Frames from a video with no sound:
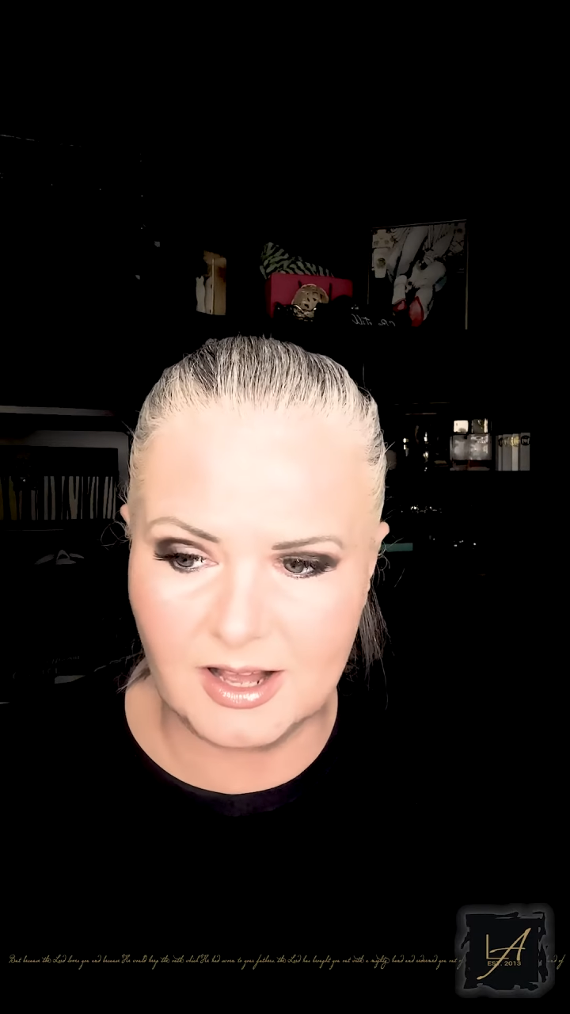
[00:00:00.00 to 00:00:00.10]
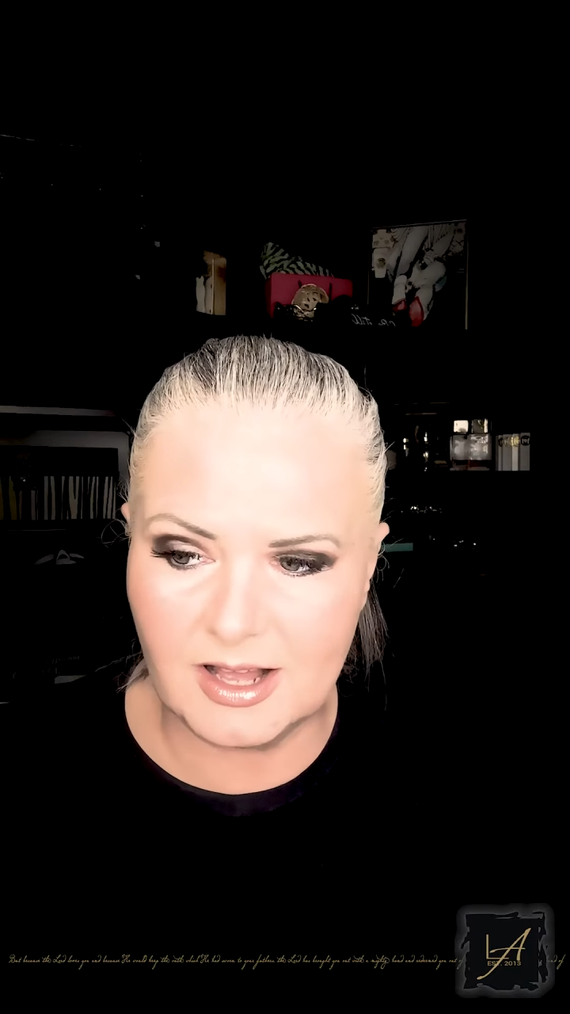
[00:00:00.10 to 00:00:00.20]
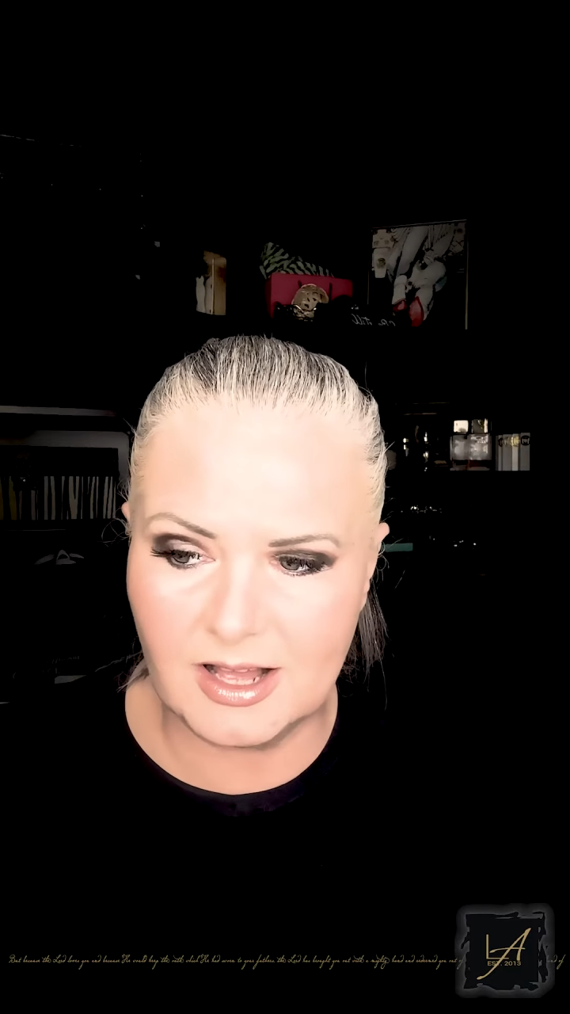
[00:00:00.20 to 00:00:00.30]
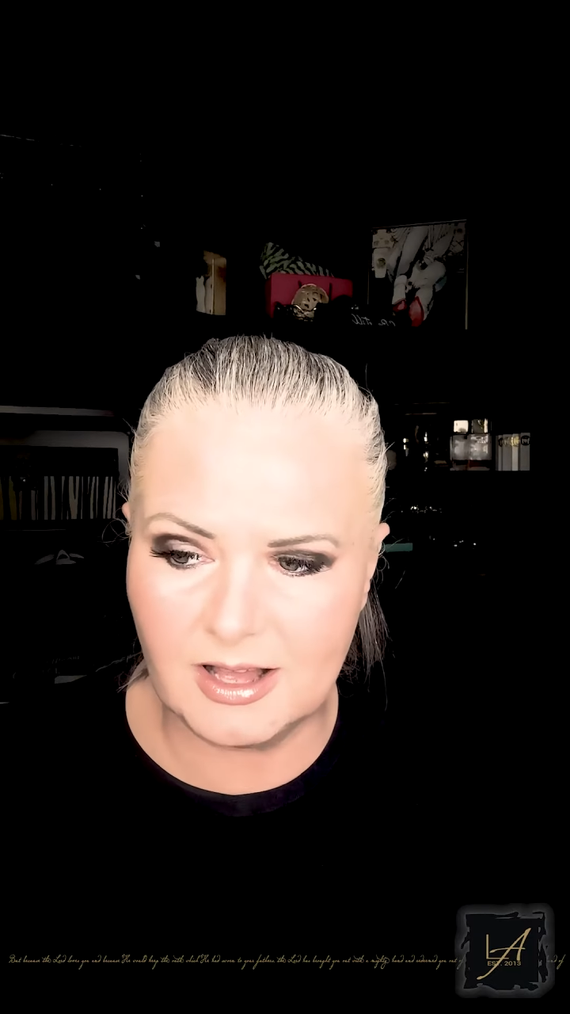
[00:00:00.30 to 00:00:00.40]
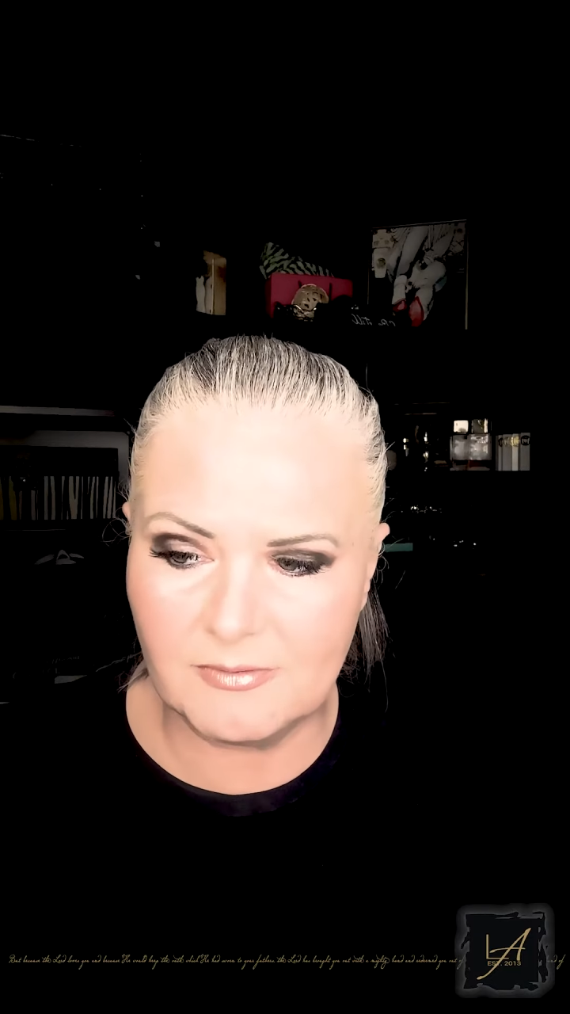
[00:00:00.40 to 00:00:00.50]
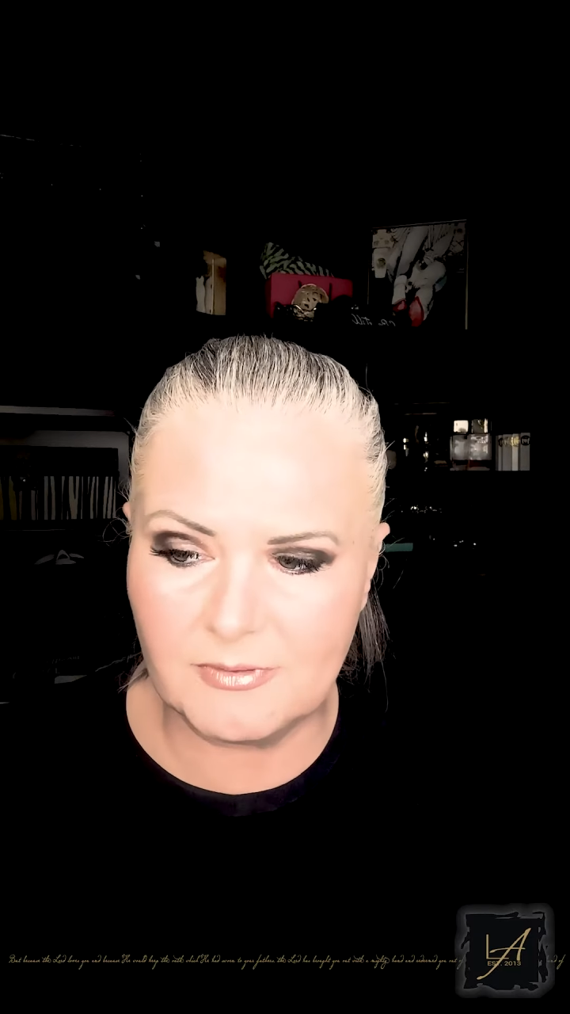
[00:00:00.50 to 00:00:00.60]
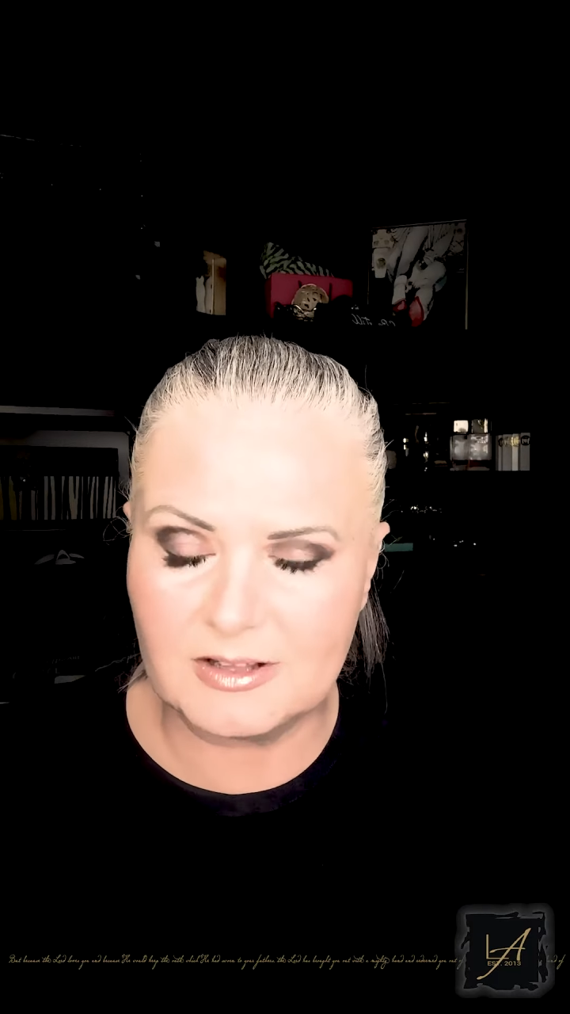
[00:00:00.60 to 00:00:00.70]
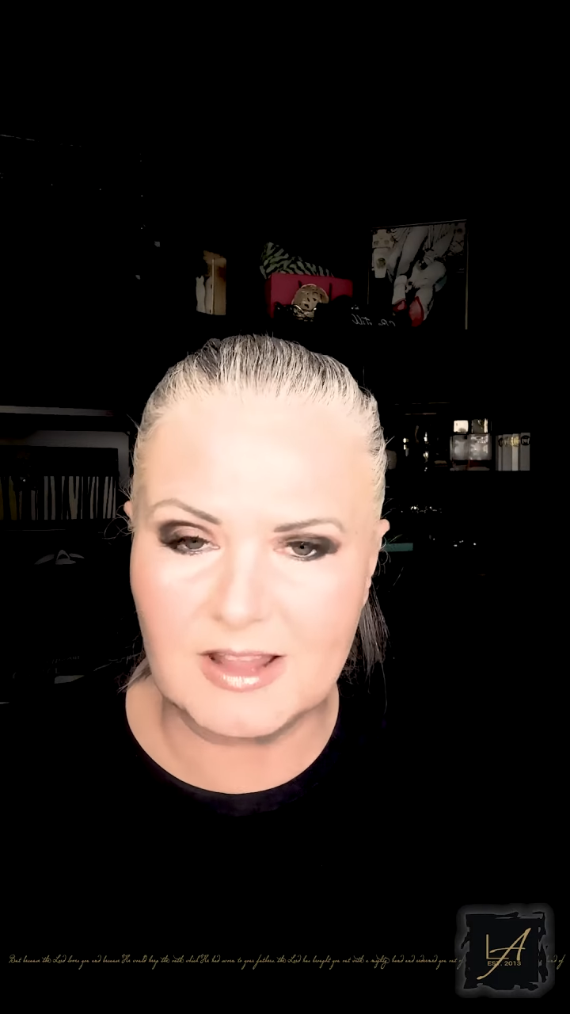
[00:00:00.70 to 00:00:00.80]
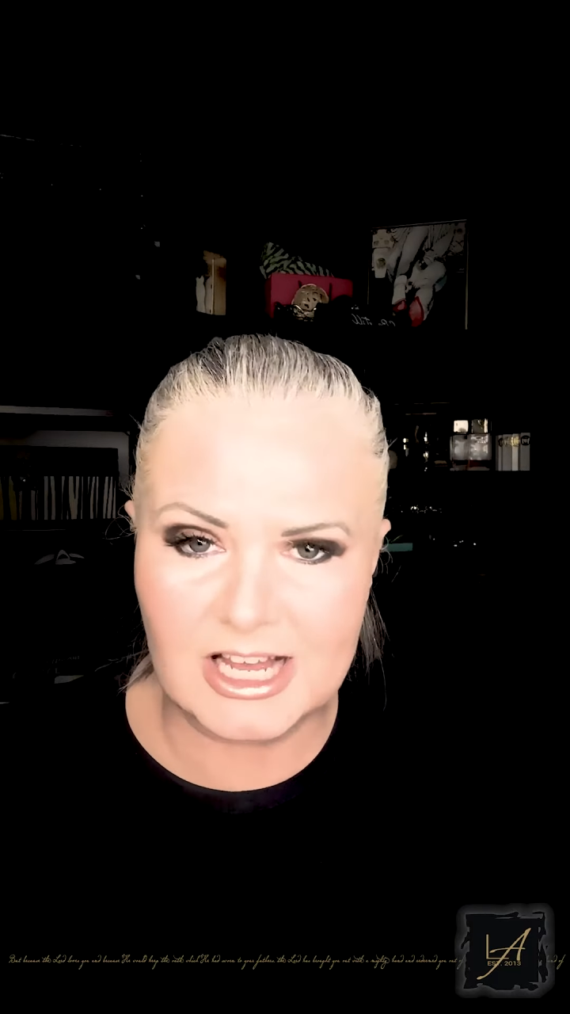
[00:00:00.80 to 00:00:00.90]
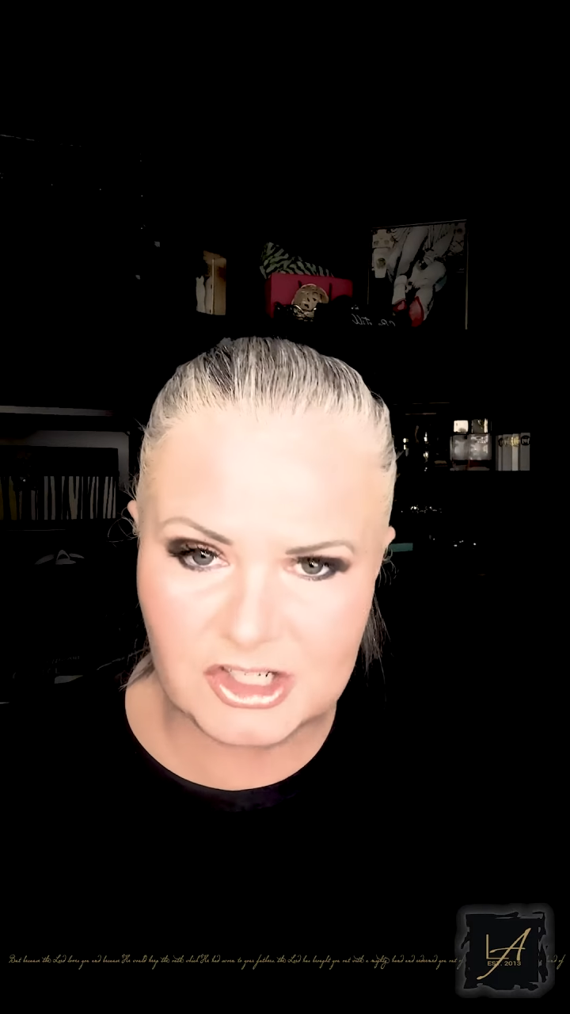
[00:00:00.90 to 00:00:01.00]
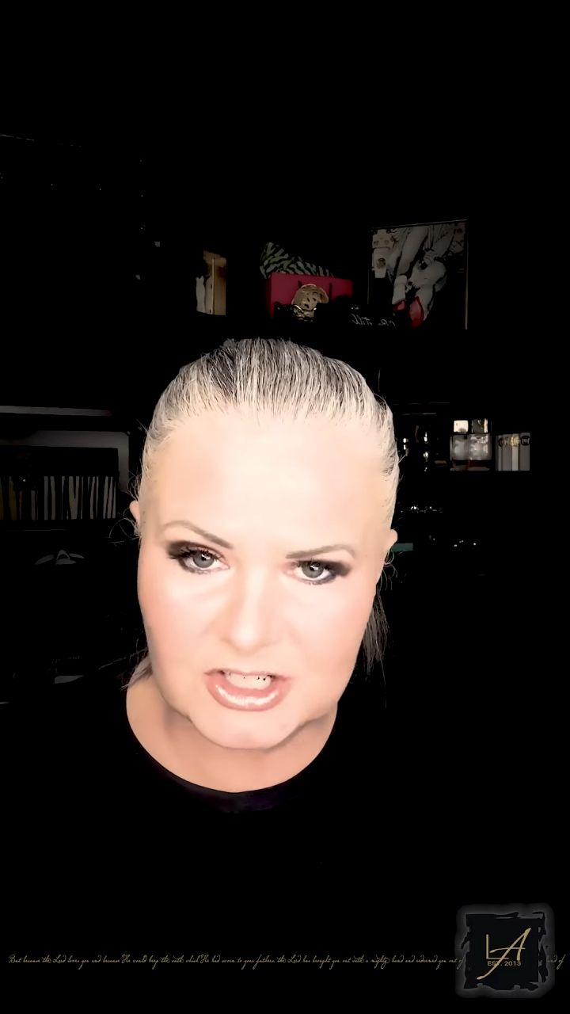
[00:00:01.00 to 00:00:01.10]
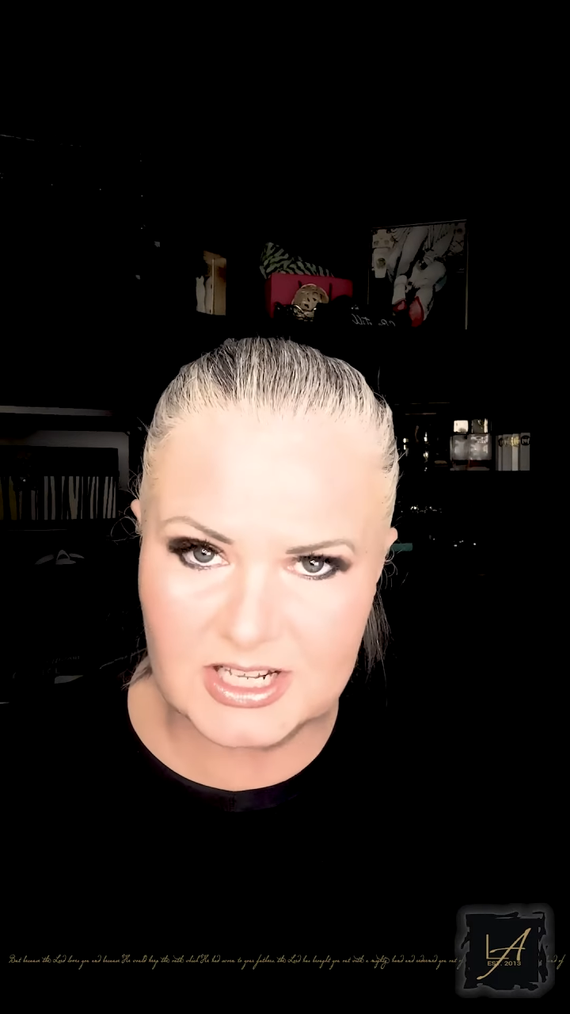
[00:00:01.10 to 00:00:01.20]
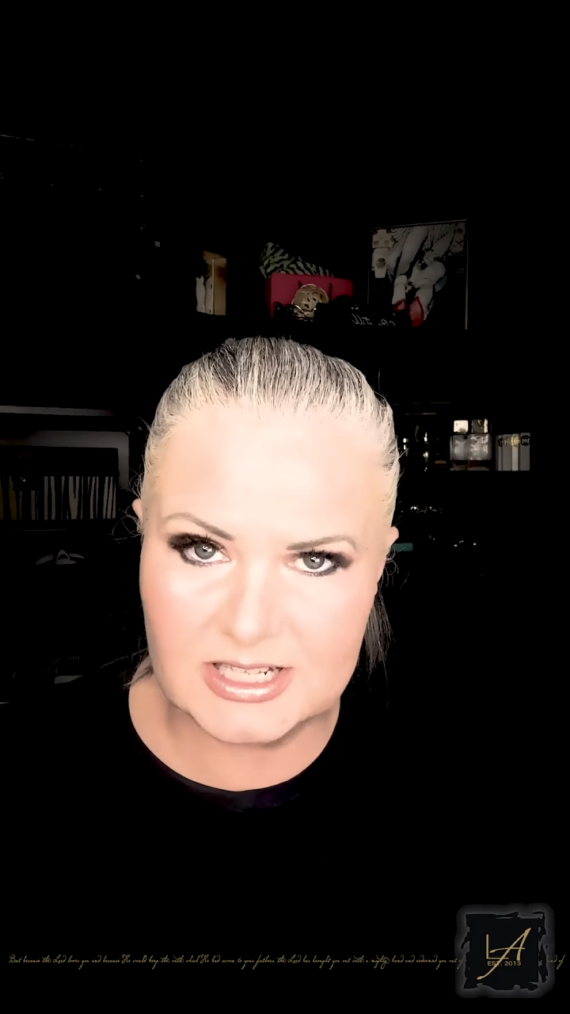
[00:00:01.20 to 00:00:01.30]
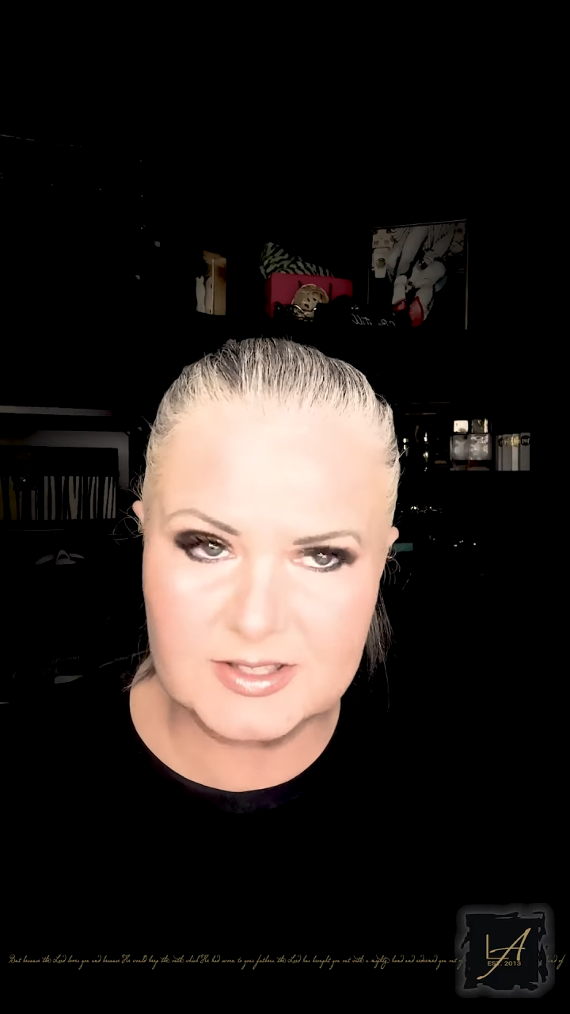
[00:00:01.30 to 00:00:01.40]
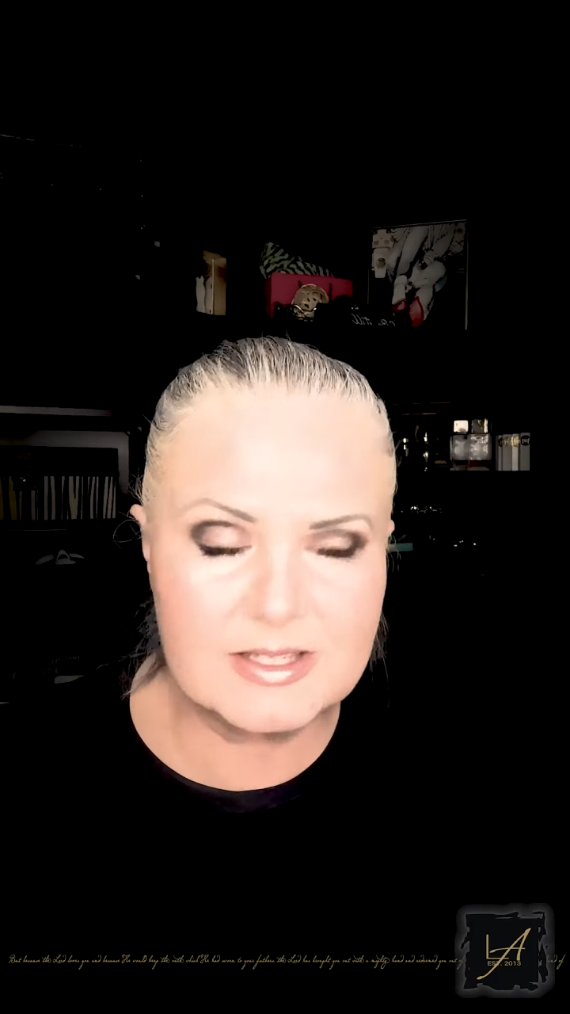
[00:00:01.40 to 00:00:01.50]
of Lash
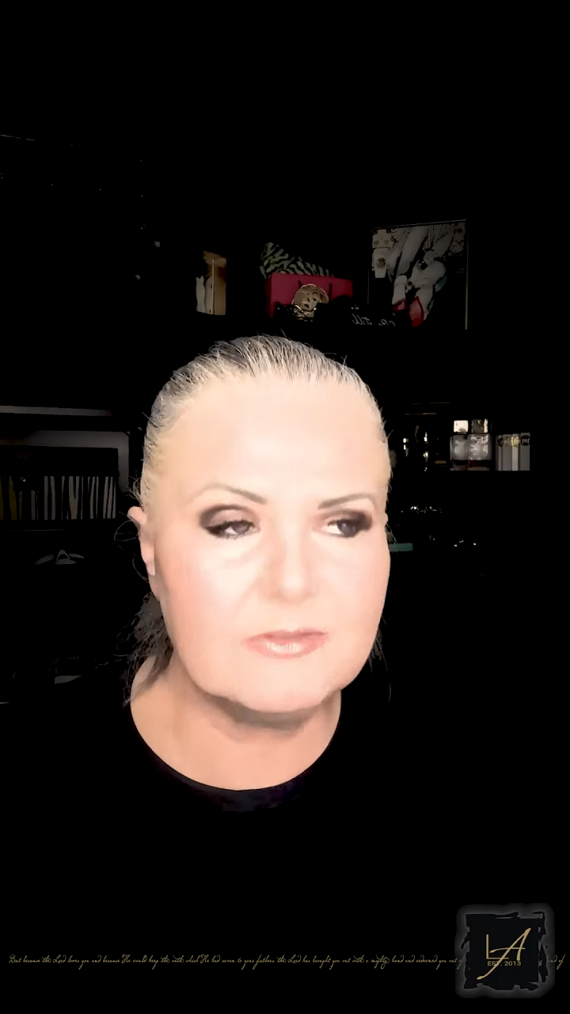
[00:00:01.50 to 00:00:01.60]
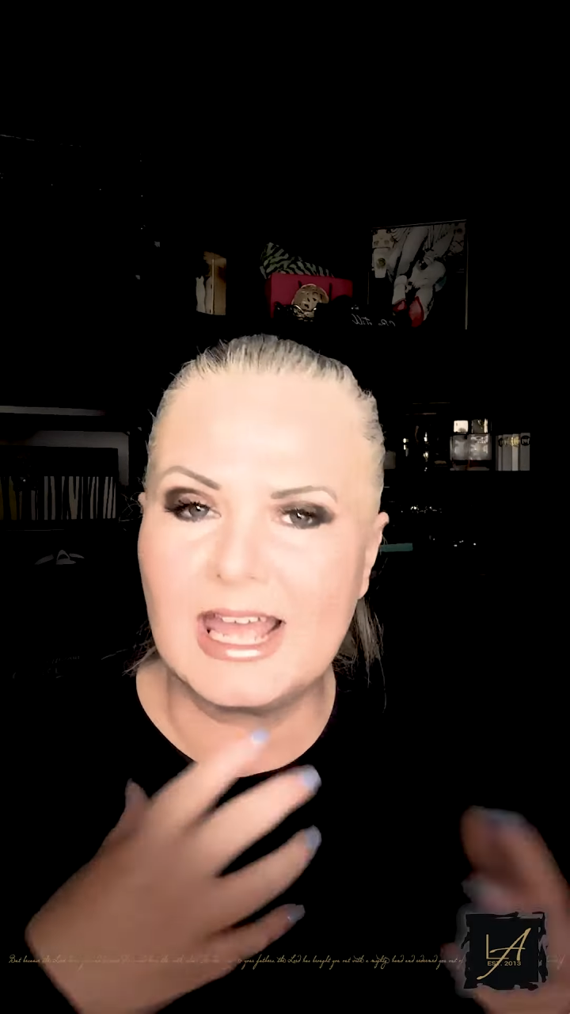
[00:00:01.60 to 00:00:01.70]
Intensive.